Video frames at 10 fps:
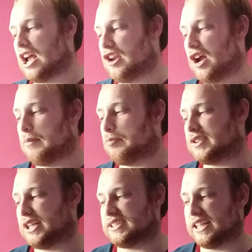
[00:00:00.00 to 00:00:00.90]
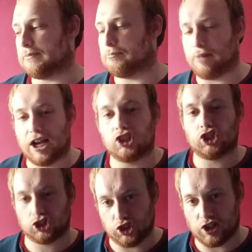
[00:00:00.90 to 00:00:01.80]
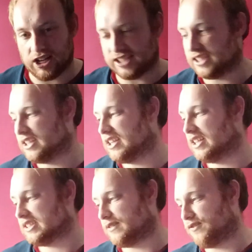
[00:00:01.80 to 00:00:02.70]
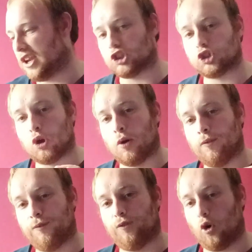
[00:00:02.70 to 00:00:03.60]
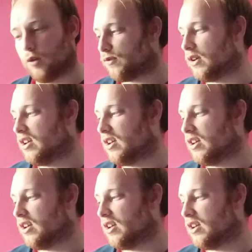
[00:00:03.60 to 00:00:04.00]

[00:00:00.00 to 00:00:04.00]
and I predicted Manchester United to finish fourth.